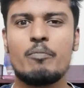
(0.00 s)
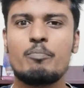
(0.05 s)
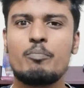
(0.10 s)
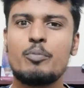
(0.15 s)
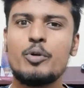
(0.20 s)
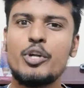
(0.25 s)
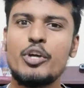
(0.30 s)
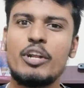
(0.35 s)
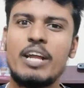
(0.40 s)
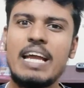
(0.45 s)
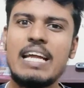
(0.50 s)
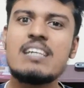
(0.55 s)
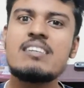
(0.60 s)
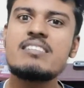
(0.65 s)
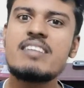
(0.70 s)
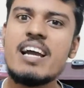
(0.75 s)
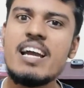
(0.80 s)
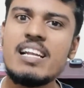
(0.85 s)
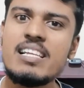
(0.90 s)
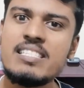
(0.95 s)
you have put your
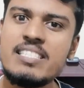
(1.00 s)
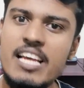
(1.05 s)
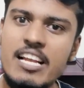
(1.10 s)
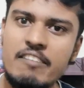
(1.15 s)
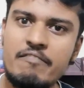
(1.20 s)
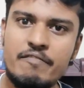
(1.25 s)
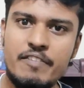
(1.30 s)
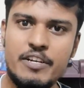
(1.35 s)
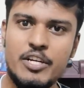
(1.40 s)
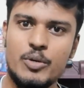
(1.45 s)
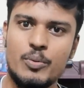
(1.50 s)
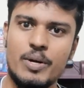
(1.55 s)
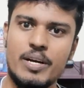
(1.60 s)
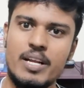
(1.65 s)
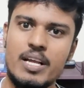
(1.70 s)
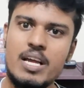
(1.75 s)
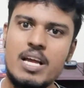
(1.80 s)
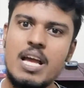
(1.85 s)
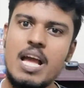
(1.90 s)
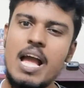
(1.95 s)
entire self into
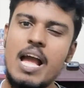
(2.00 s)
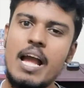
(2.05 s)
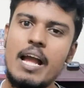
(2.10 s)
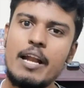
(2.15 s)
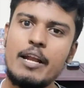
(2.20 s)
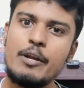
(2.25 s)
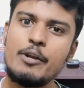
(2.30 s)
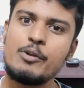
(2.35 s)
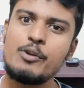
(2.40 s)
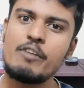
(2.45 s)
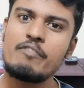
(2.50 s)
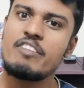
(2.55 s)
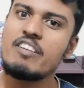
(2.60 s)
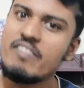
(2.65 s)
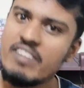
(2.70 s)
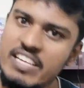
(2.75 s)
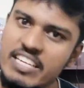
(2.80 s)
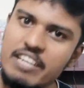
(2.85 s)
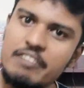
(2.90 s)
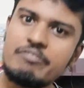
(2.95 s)
it, and you have
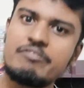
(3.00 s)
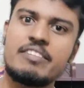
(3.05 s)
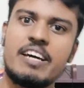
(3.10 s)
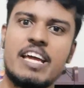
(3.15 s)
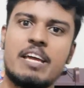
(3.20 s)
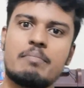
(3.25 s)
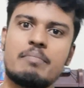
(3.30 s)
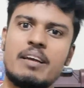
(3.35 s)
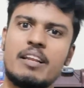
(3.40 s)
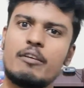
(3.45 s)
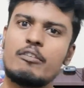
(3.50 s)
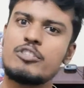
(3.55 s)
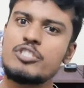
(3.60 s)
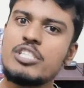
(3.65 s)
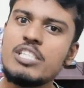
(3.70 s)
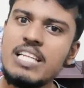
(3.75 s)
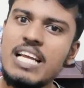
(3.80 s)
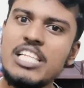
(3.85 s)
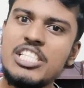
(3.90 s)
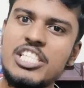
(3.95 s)
given enough time, and you're
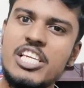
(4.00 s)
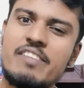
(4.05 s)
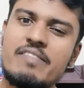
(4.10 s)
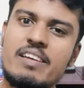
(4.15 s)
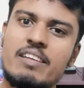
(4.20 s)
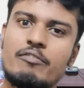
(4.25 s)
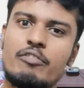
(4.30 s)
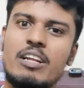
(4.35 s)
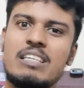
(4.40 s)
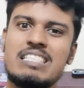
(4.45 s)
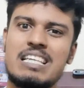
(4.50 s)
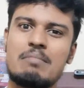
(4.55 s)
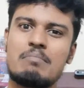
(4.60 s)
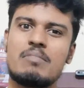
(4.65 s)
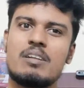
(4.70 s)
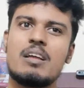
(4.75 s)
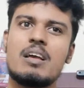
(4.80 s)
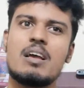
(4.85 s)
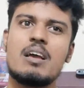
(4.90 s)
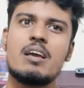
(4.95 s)
still achieving, for
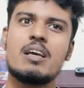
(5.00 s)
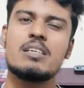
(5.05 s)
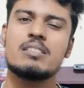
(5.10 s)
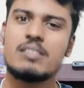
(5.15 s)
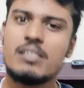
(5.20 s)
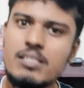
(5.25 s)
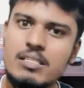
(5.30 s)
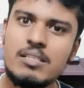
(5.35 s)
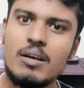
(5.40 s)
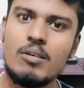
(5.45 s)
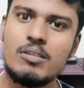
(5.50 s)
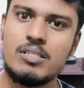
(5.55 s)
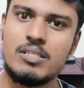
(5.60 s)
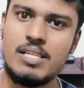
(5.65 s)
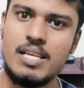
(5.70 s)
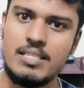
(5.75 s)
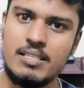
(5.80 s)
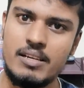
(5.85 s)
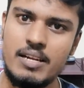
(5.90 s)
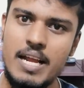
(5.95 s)
example,
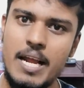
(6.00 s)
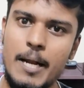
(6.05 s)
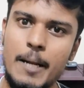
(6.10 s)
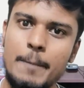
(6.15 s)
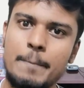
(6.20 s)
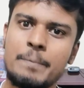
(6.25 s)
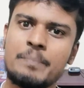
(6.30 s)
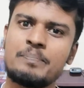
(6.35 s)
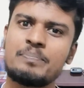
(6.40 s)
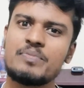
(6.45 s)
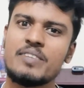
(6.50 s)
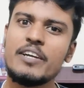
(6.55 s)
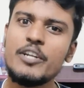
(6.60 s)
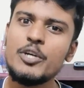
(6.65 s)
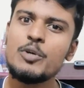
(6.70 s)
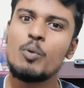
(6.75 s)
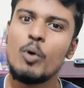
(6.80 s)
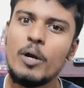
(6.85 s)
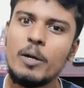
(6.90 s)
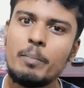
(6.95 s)
6,000 as a rank,
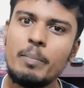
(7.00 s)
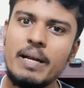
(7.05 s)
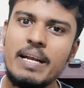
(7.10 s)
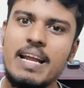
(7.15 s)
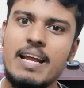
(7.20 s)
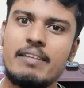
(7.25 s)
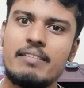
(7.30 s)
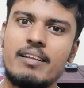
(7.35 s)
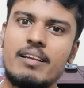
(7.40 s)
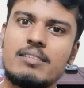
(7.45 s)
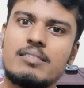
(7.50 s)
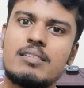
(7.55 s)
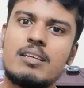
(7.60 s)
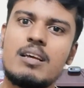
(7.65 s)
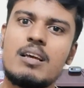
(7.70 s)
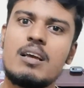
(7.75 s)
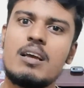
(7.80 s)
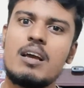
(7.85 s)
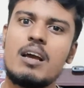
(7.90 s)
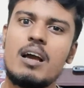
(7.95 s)
and you want
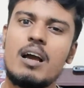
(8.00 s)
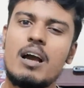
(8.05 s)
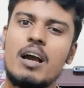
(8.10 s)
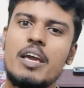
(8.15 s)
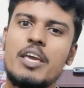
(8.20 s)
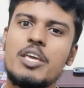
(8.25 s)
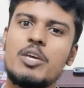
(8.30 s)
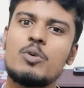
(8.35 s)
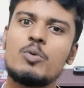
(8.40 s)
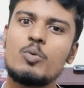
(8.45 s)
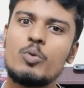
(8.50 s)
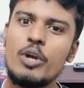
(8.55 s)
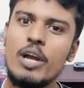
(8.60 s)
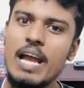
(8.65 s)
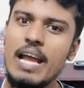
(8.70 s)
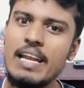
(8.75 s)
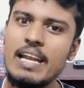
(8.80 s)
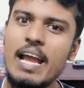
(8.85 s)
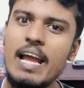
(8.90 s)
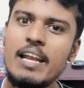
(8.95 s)
pediatrics. You